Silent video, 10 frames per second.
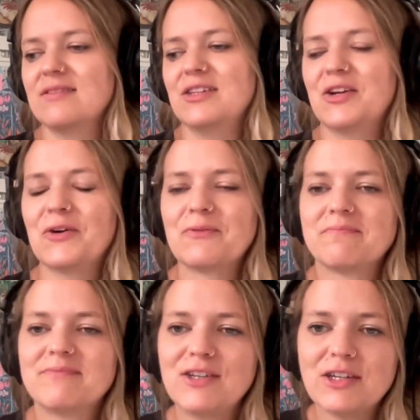you know,
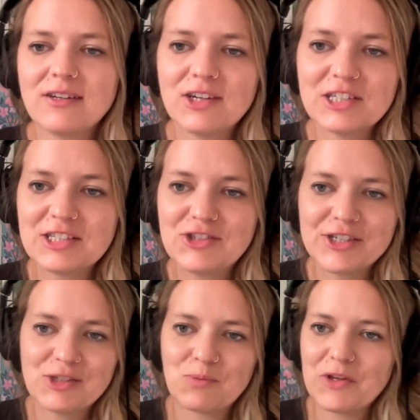good
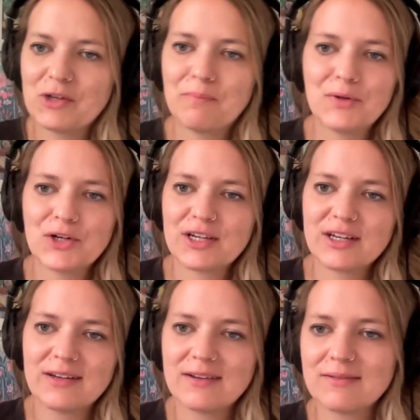just with a book
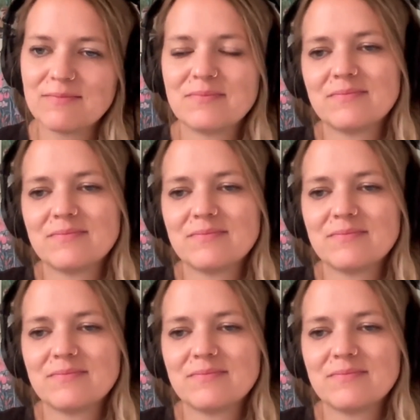and a